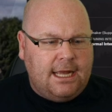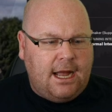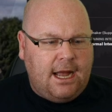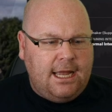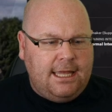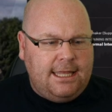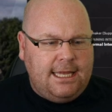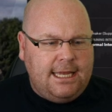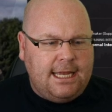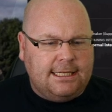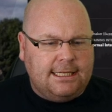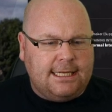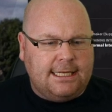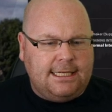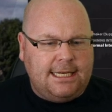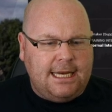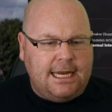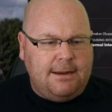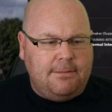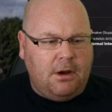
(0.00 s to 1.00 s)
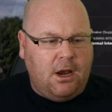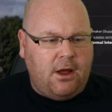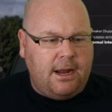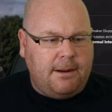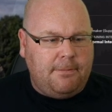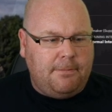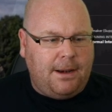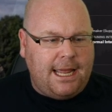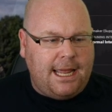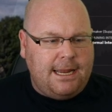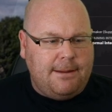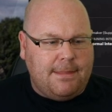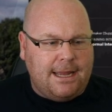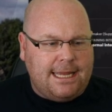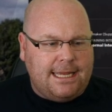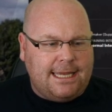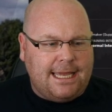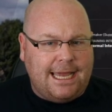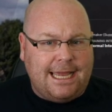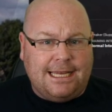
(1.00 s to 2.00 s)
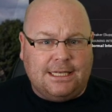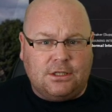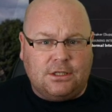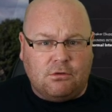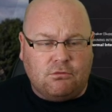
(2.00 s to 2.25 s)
I think as a deep line playmaker is